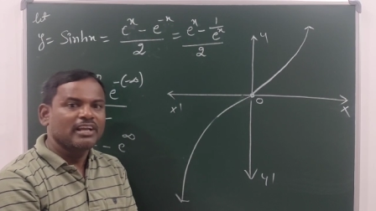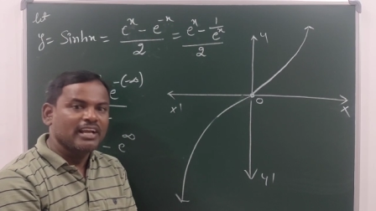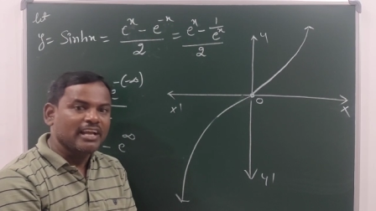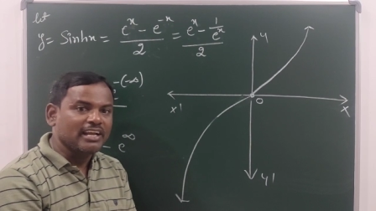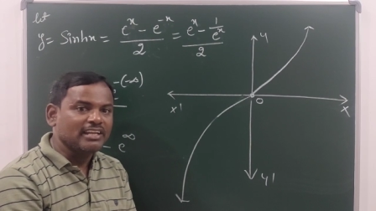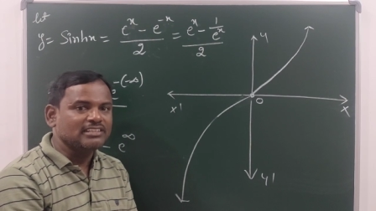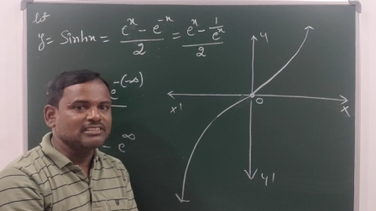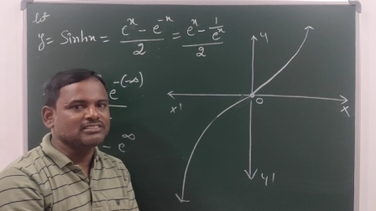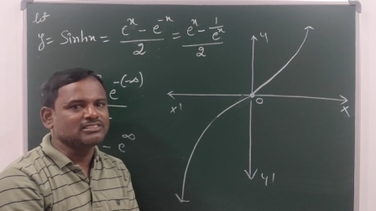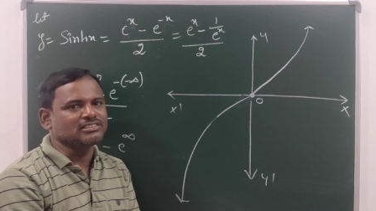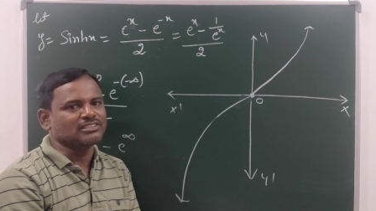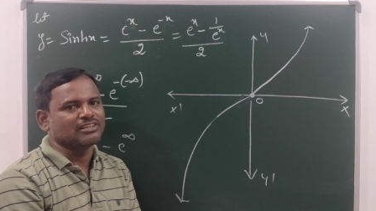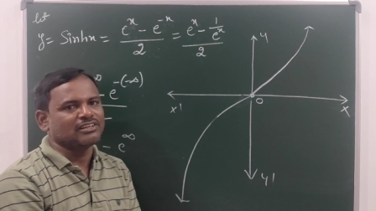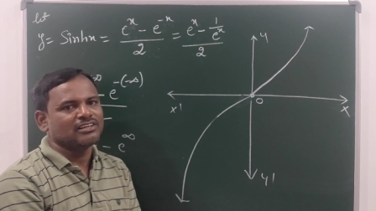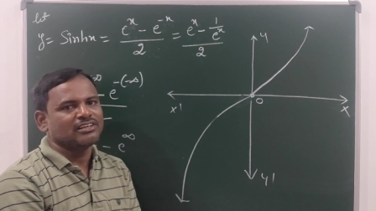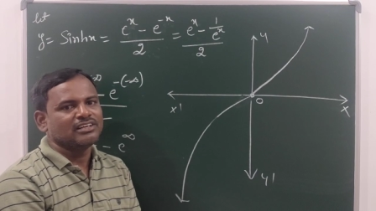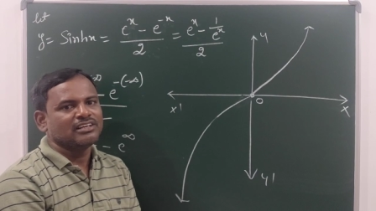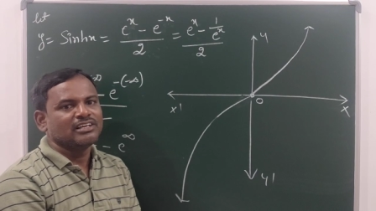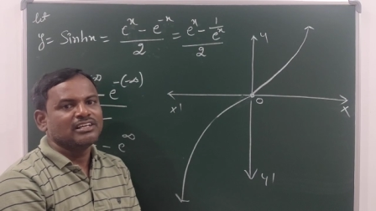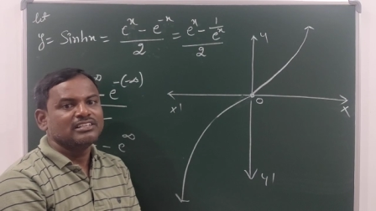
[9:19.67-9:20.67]
Hence,
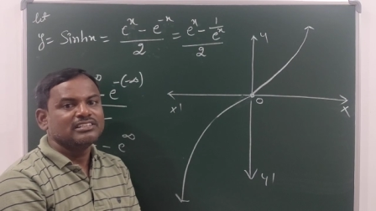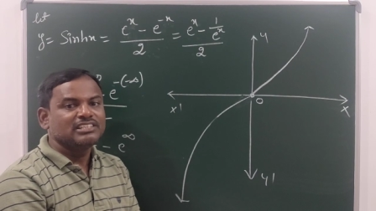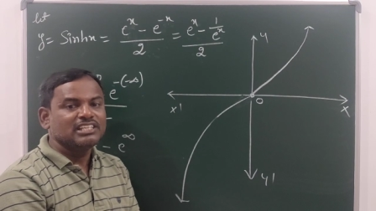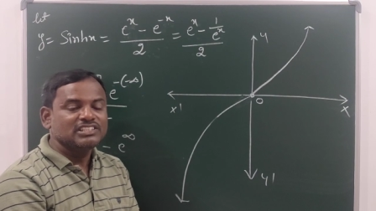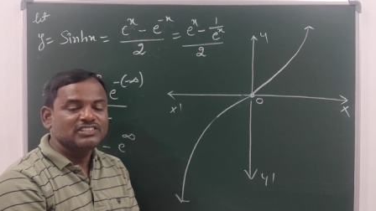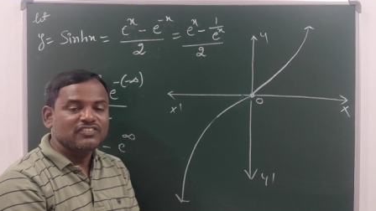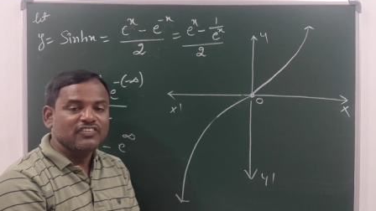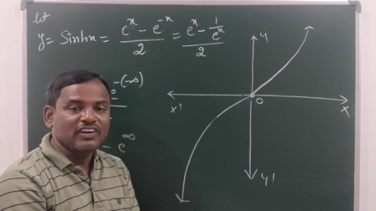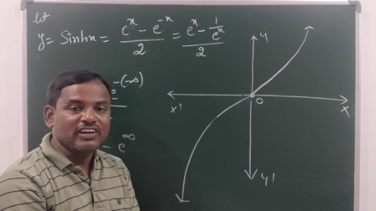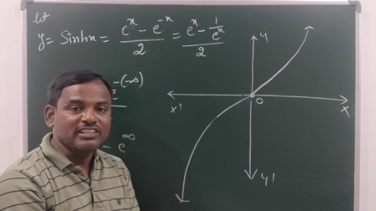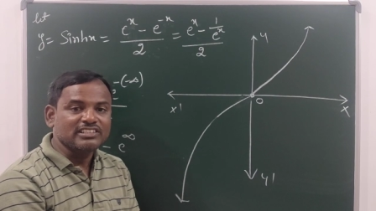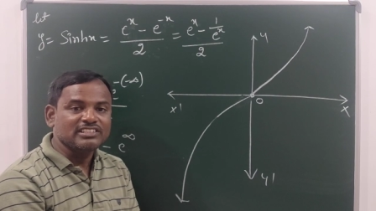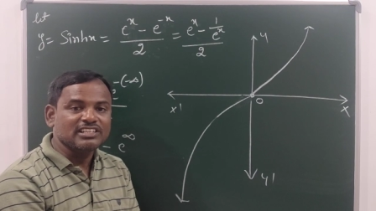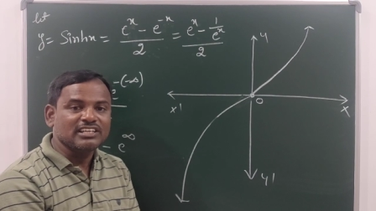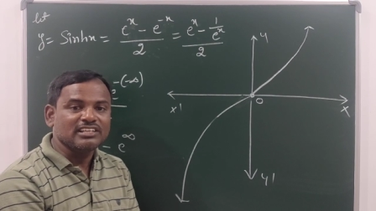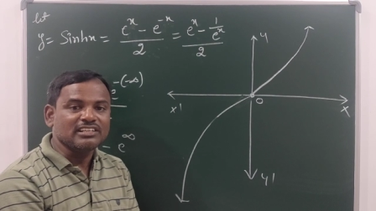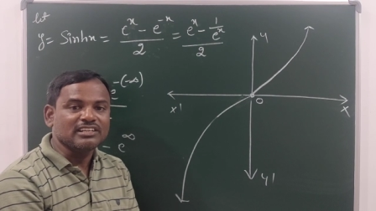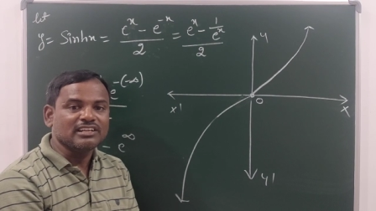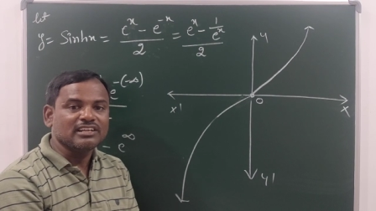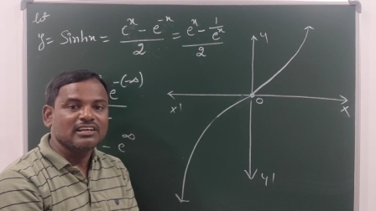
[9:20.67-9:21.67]
this
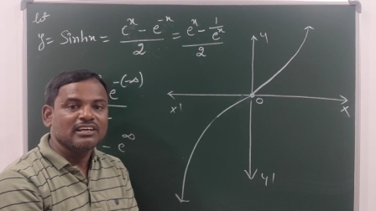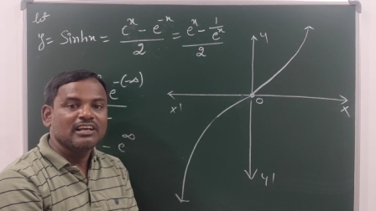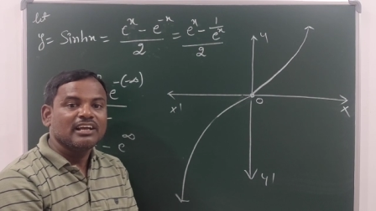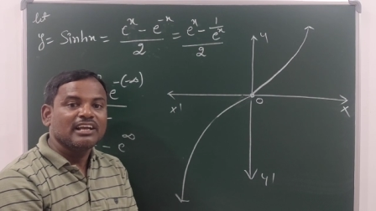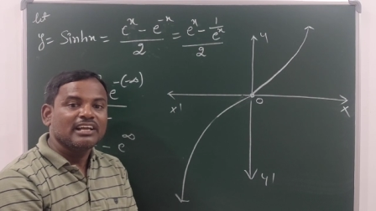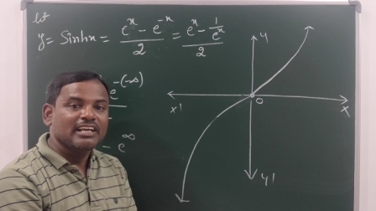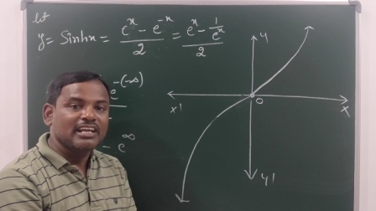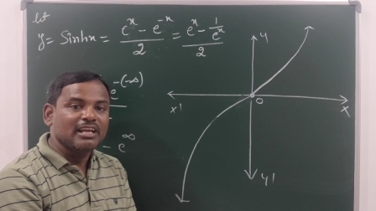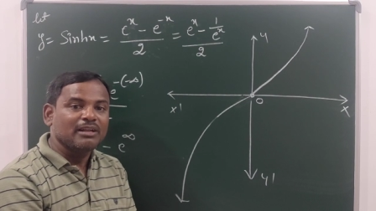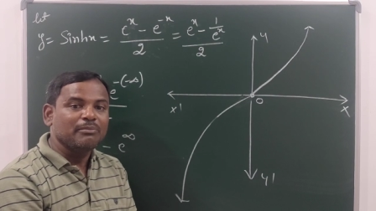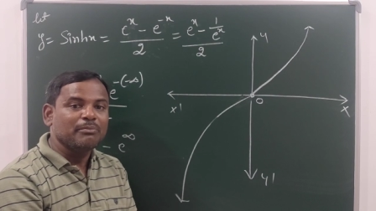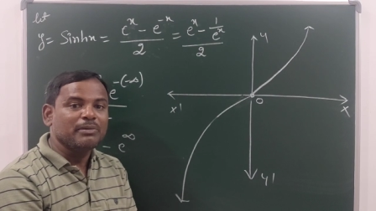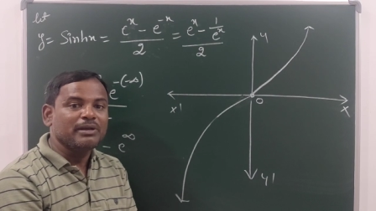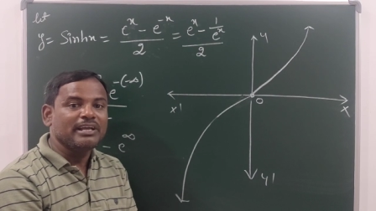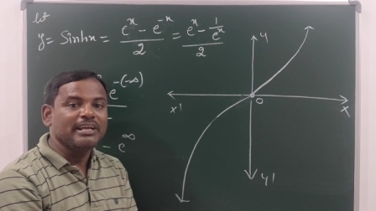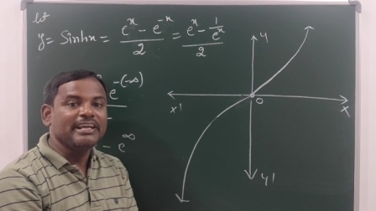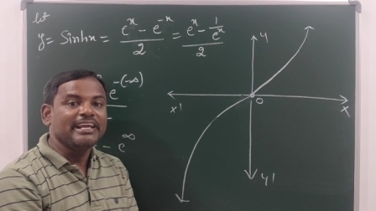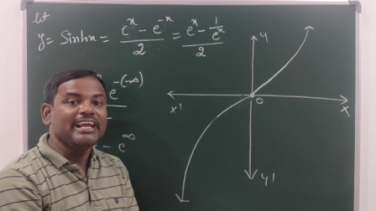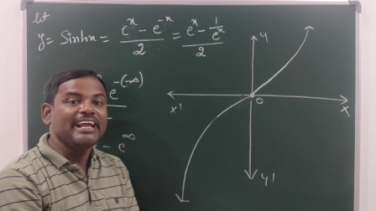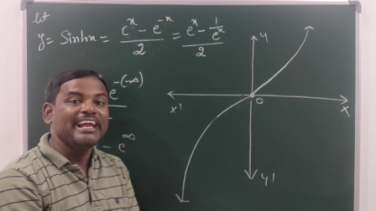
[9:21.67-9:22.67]
function can
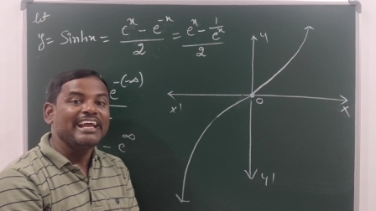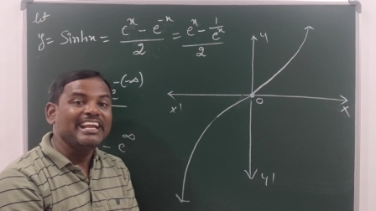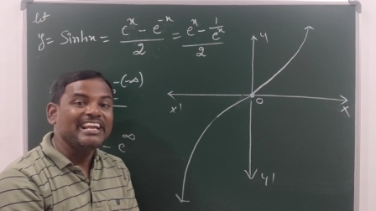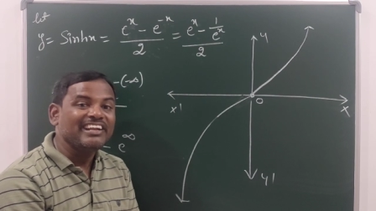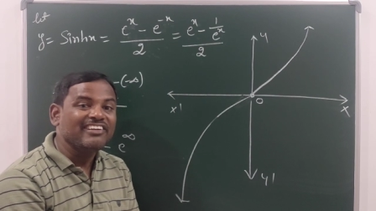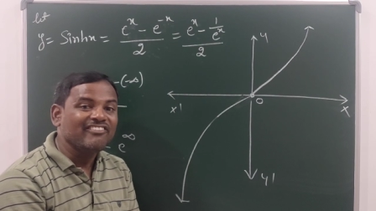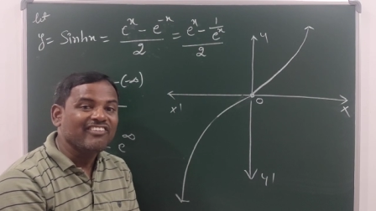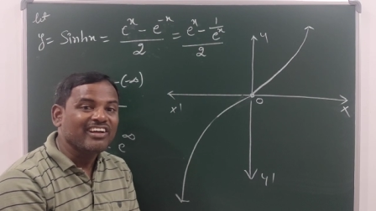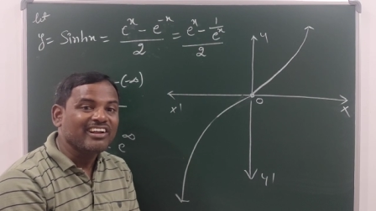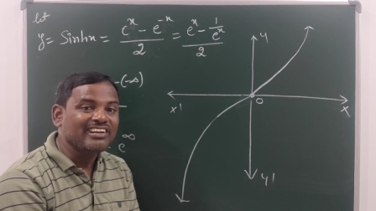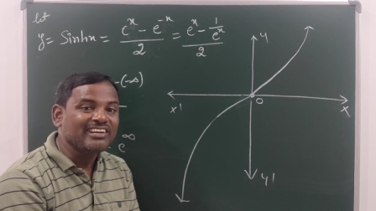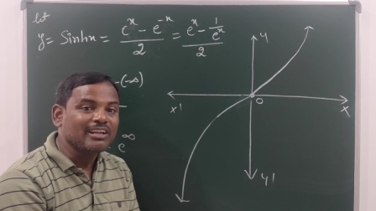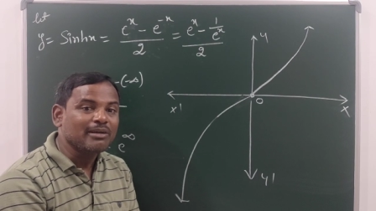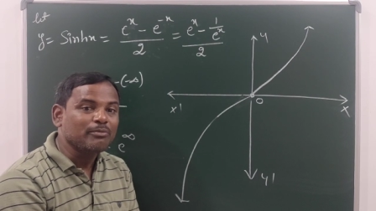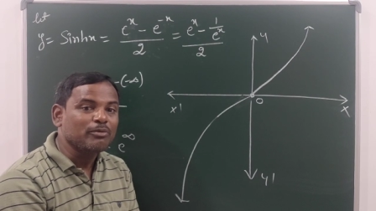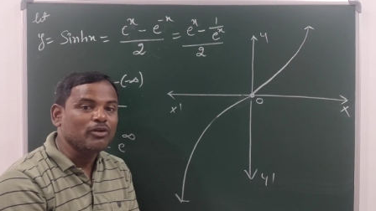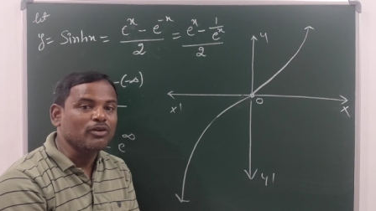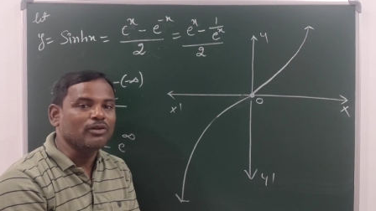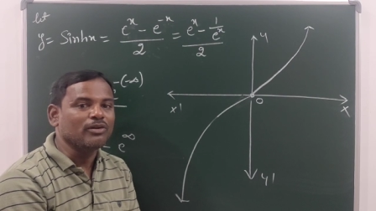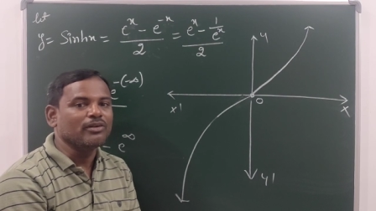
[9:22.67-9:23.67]
be
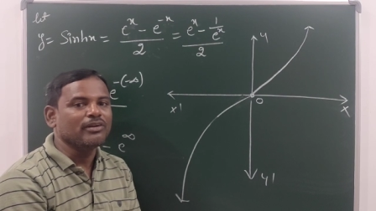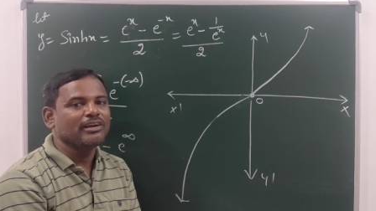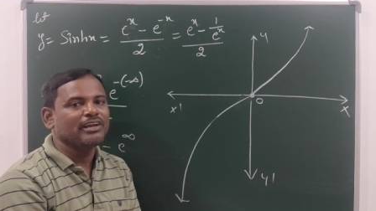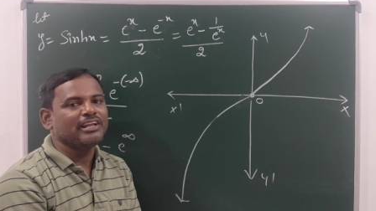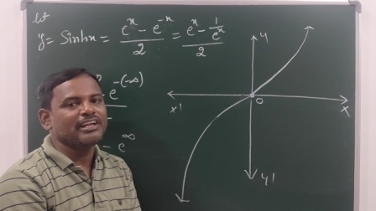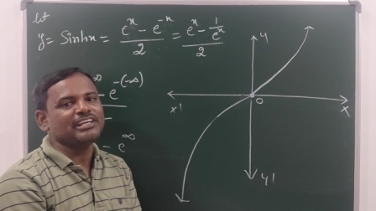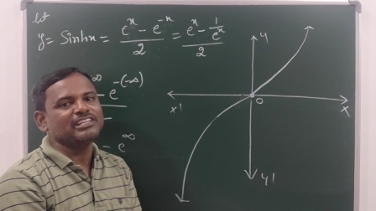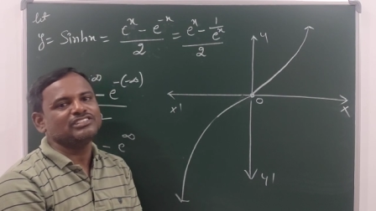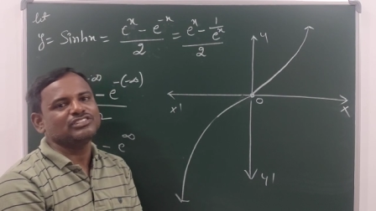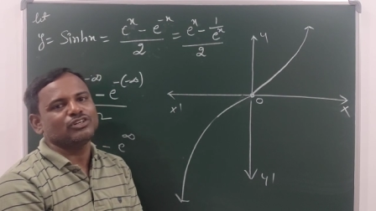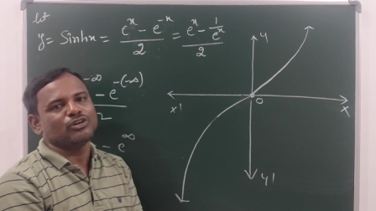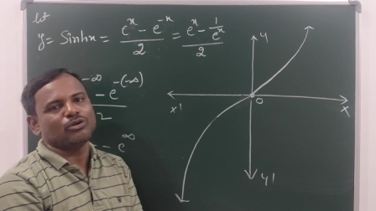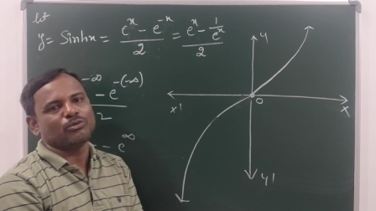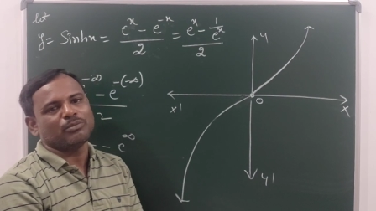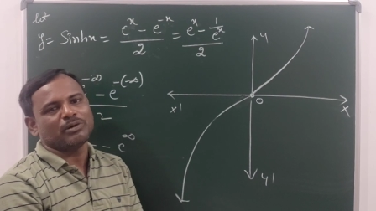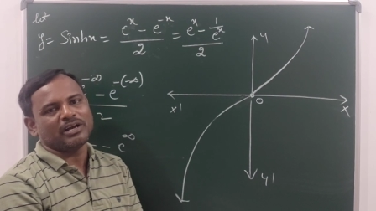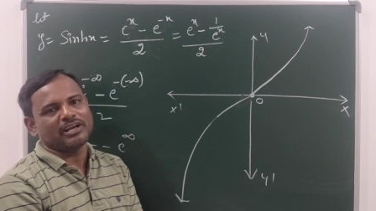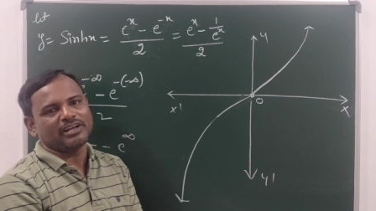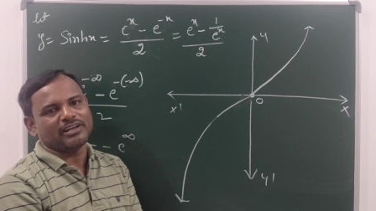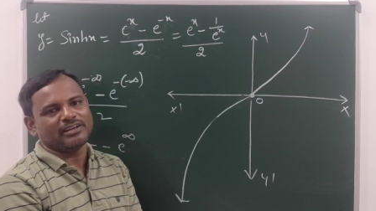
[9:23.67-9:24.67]
invertible in its
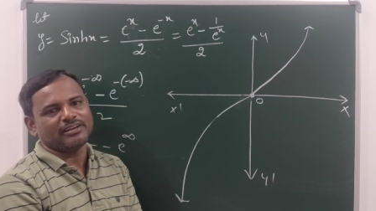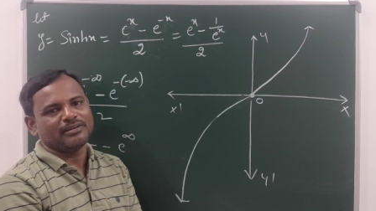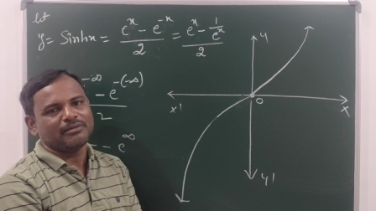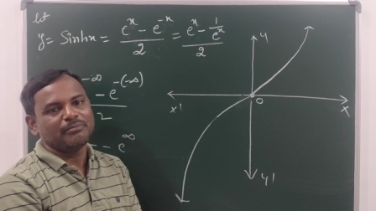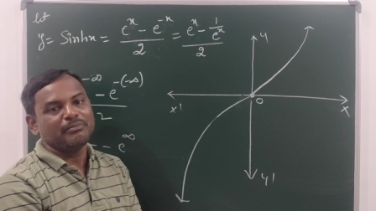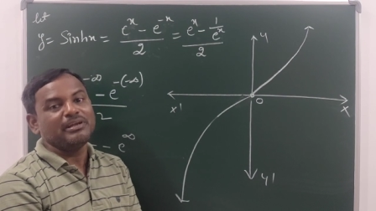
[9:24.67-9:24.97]
domain.